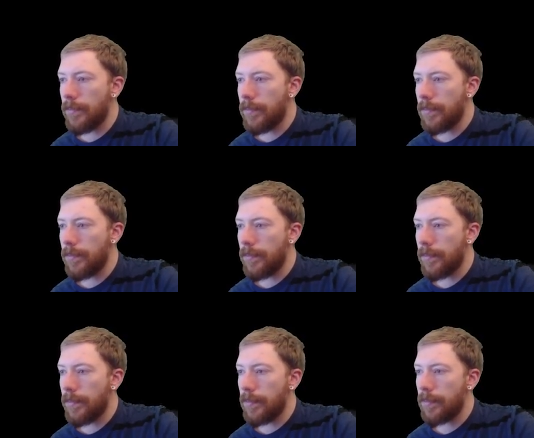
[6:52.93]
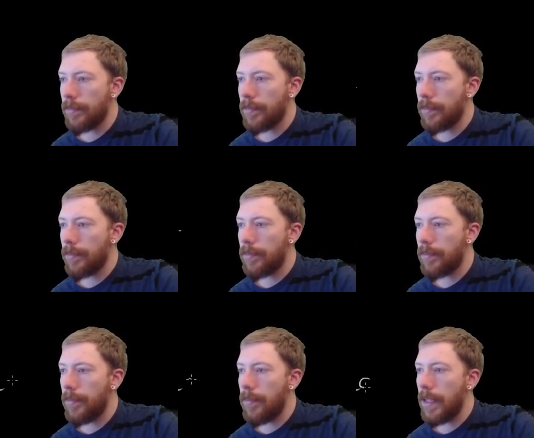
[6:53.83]

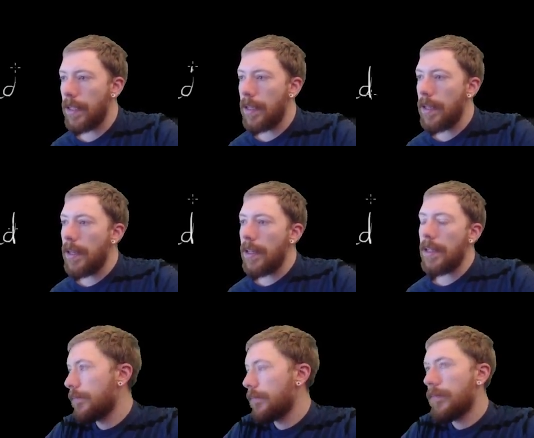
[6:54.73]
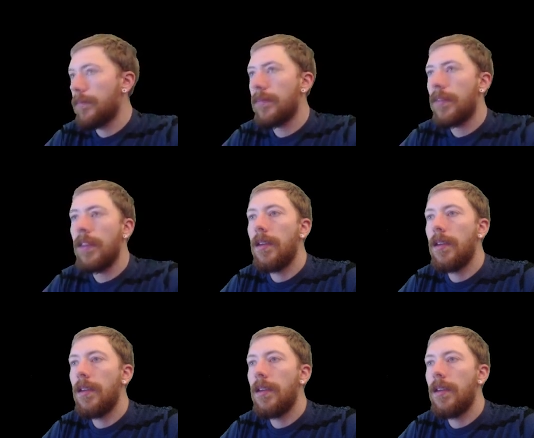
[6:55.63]
(silence)